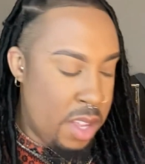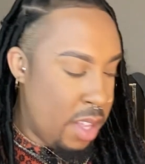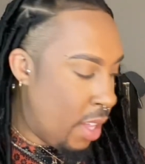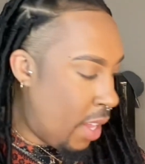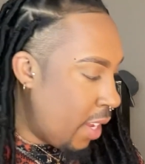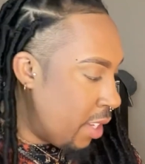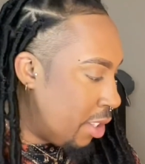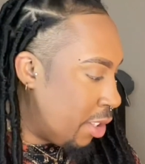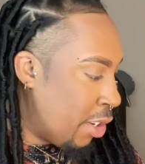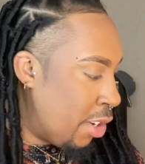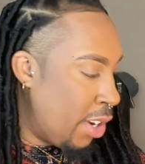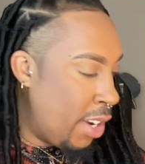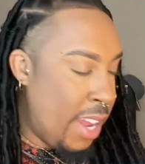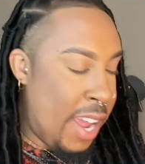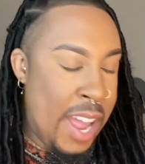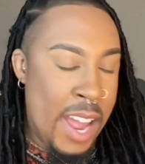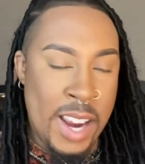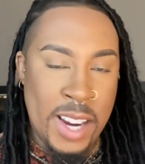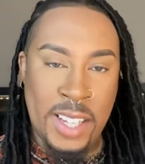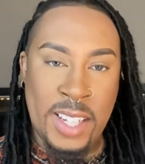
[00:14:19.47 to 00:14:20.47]
That's good
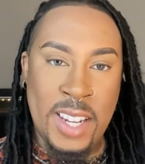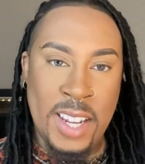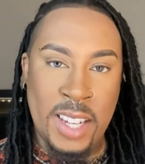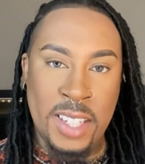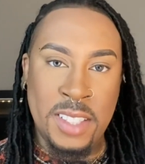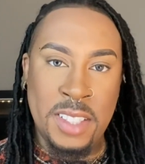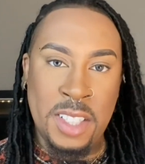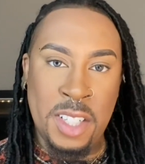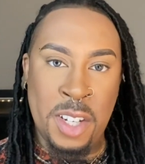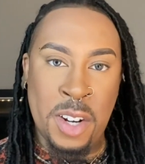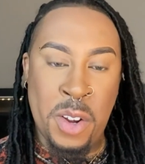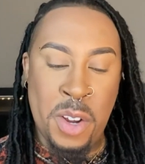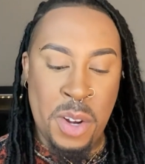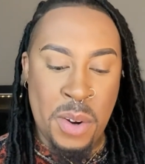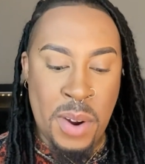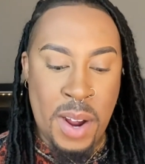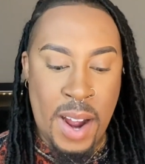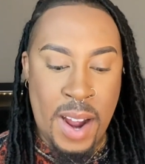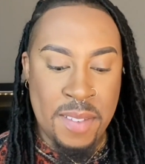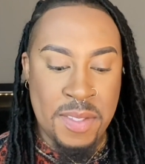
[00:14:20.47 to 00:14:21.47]
etiquette. You
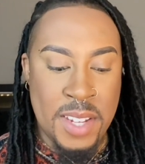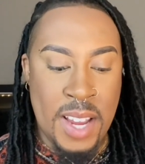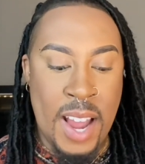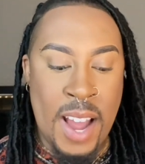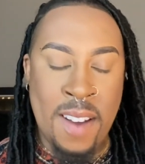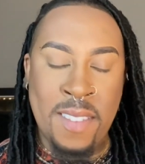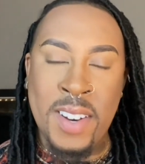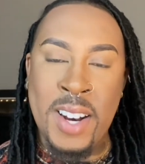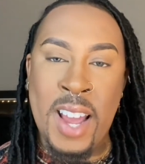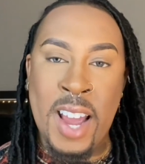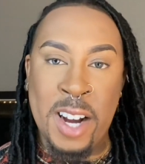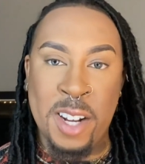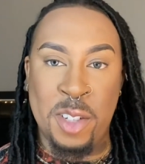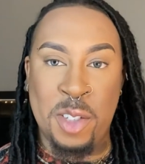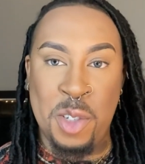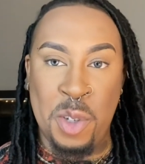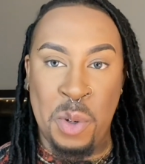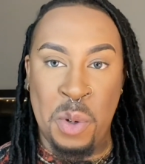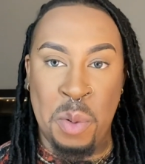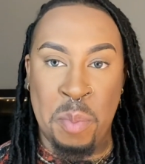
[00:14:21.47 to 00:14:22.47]
don't have to have an
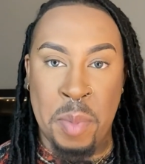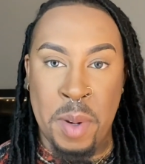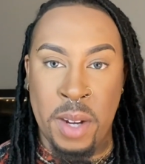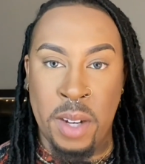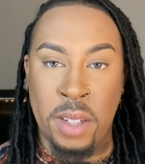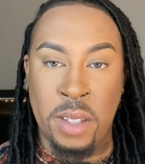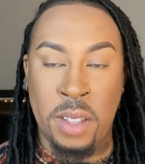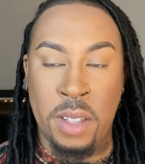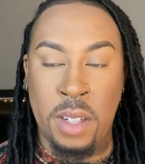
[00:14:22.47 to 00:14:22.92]
attitude, but